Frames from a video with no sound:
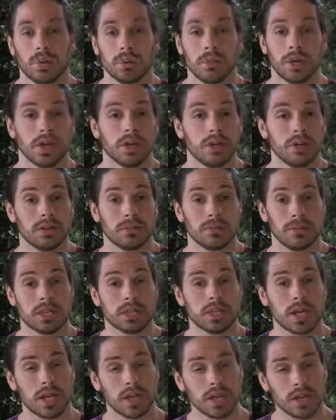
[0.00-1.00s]
But
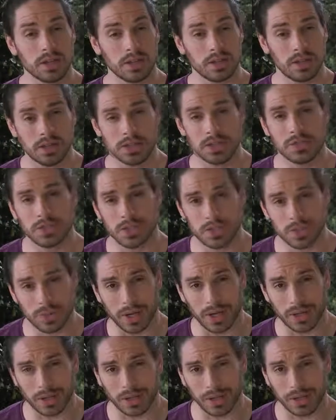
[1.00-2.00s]
maintaining
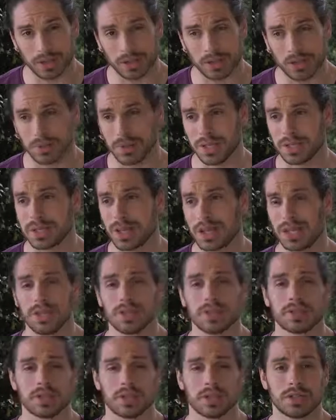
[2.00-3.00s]
individuality and
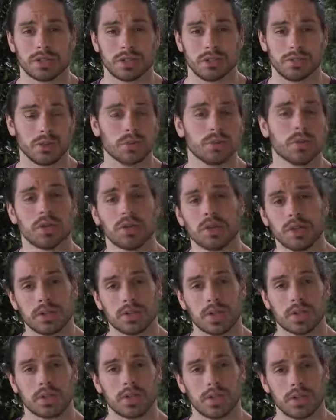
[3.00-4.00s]
maintaining a sense of your own
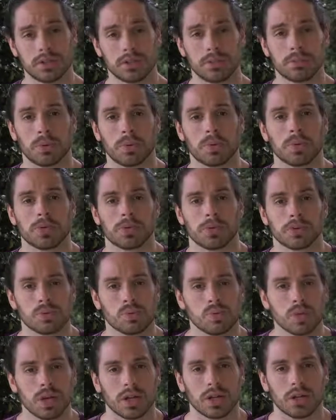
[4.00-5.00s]
identity is important as
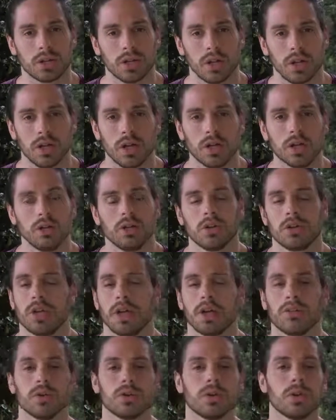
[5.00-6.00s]
well. You're going
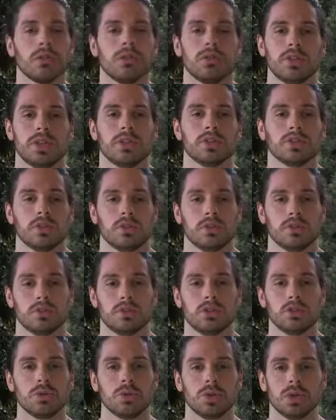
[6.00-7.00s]
to have your own things that you're
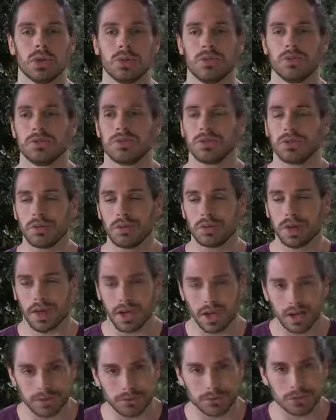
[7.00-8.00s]
doing, and you don't
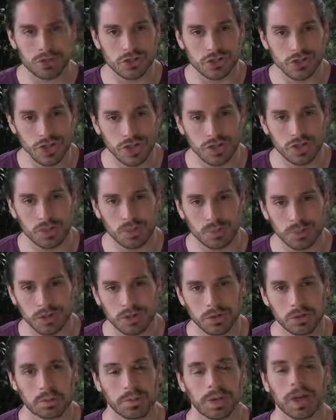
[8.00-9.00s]
have to check in
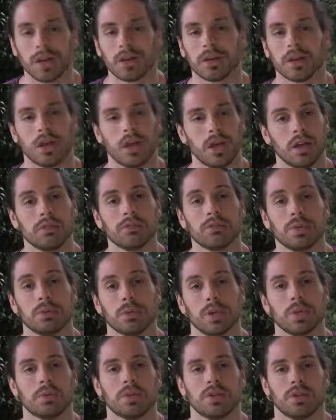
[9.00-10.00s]
with your partner every
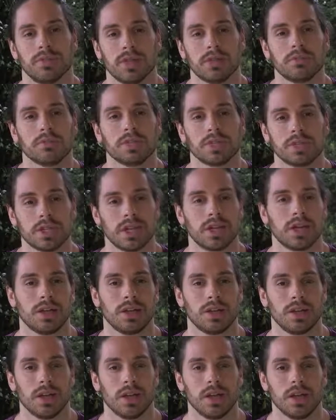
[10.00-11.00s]
moment of every
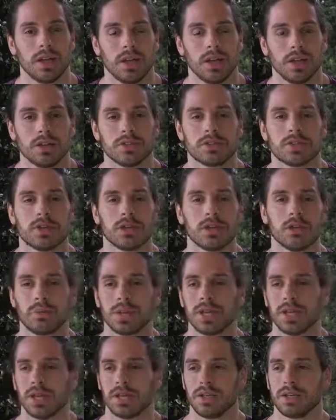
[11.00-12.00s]
day. There's going to
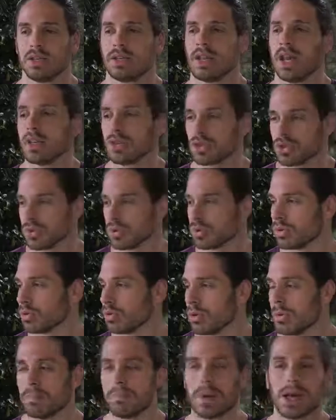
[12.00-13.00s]
be a
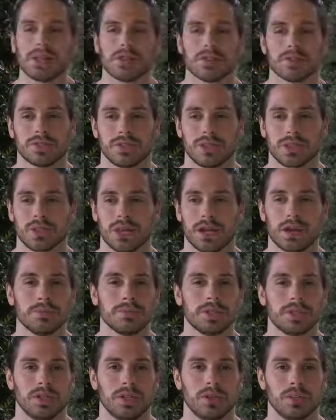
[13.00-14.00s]
natural balance that
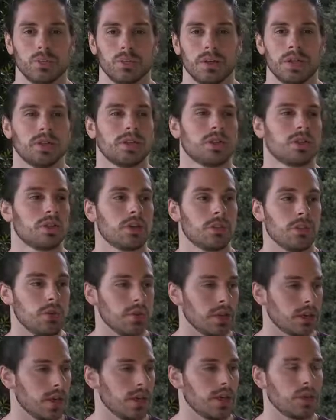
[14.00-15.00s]
comes in with
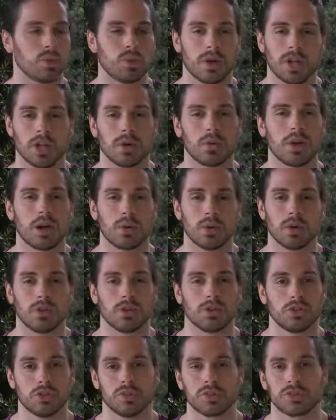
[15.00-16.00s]
communicating where you are, what
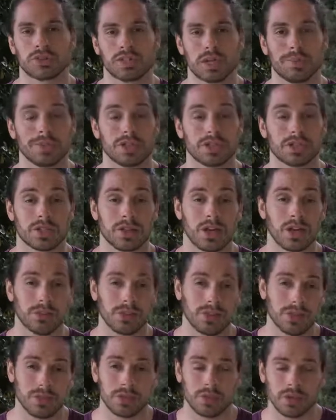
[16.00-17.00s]
you're doing some of the time,
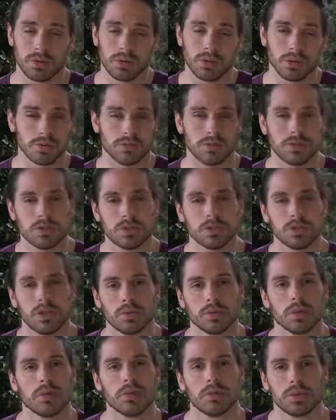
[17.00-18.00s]
and then going off and doing
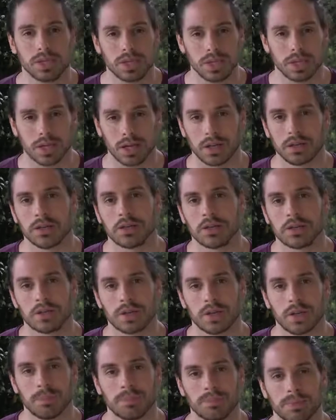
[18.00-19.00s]
your own thing other of the
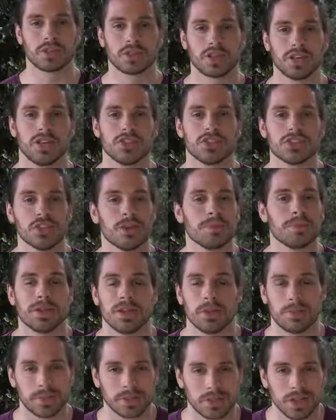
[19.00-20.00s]
time. It's not
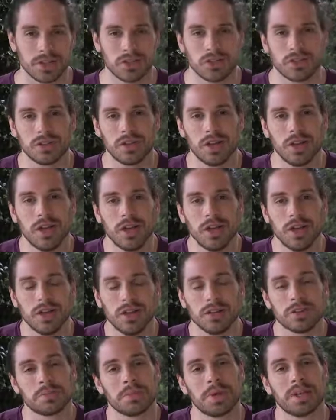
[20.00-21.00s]
manipulation,
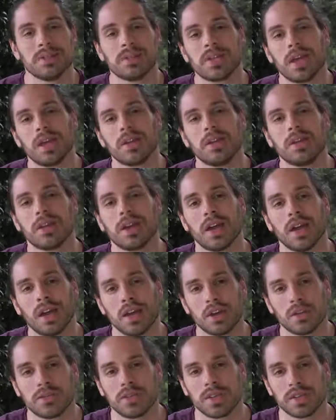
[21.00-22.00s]
it's maintaining a
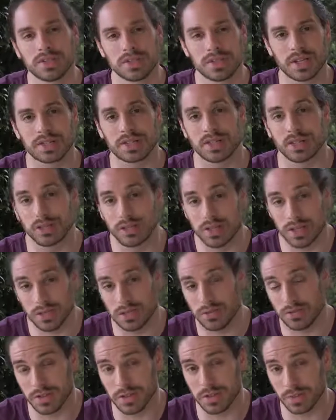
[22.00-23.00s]
healthy sense of
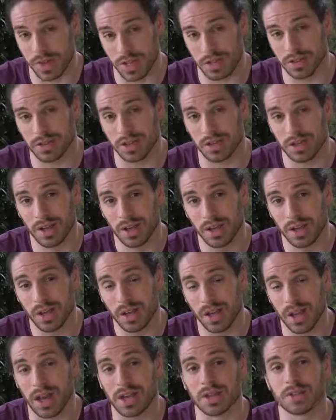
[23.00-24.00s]
individuality,
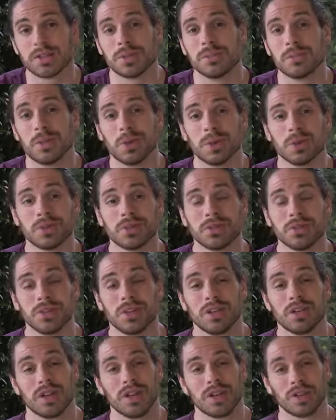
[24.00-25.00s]
and it's important
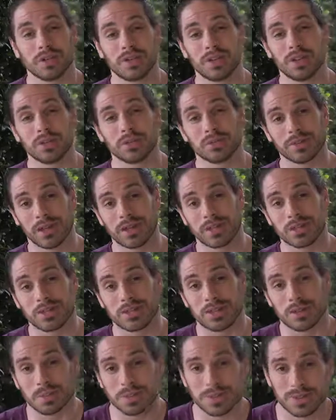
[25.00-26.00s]
in healthy
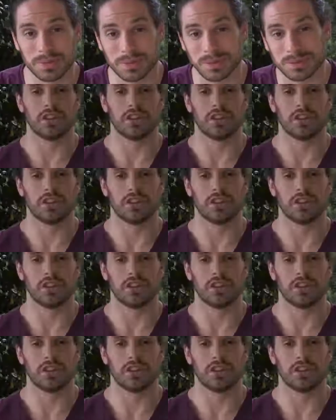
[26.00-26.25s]
relationships.